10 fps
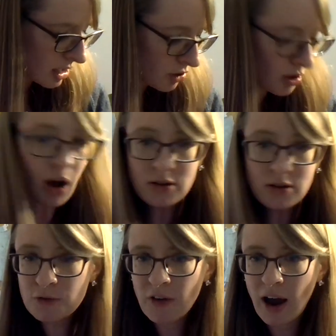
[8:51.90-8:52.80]
you can
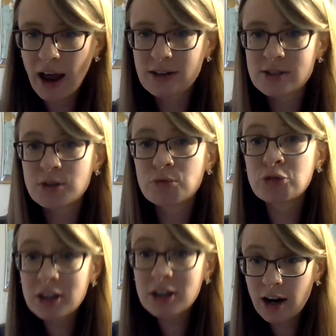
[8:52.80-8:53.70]
also find
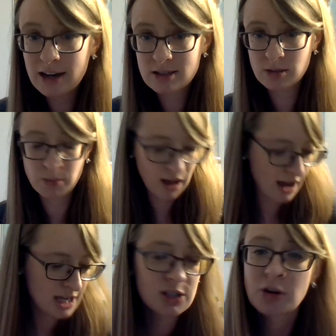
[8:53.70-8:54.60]
really great
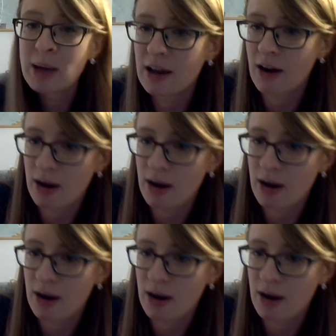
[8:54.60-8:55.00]
supplies for making art